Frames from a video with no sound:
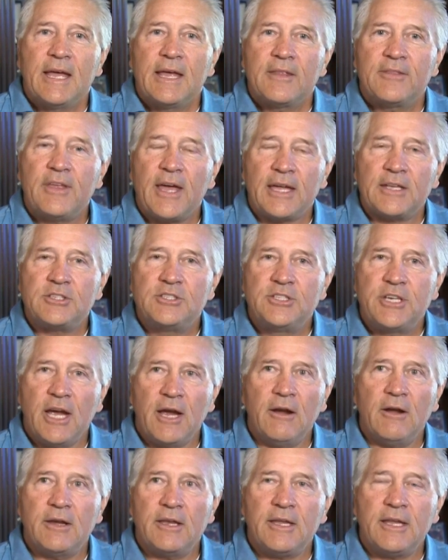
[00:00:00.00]
that
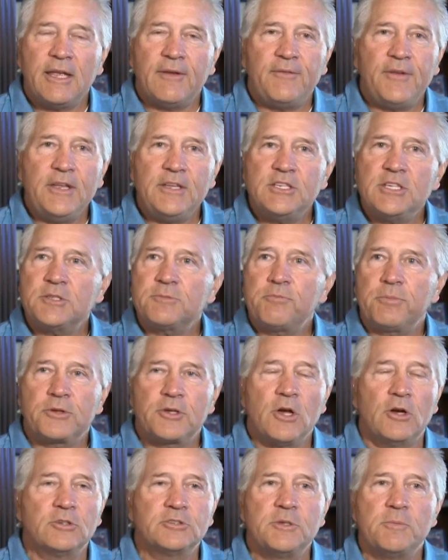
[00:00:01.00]
Jared, if he just
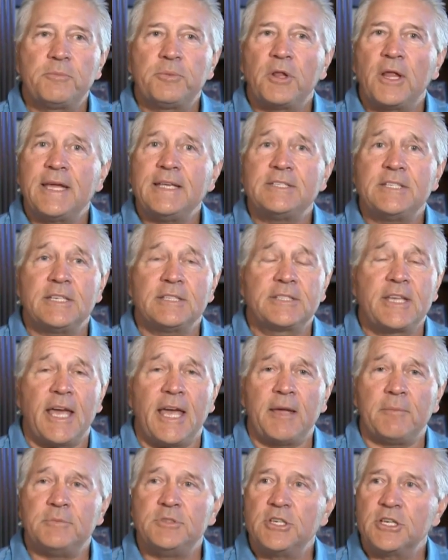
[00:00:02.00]
goes and plays his
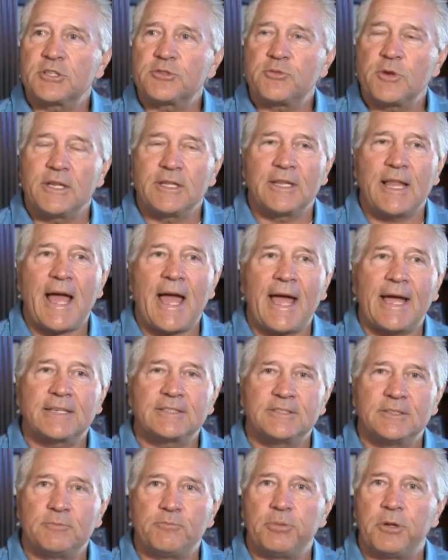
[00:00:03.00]
game, just
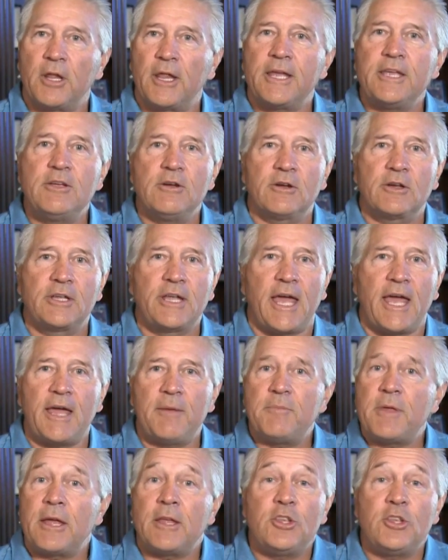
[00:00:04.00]
relax, play your game.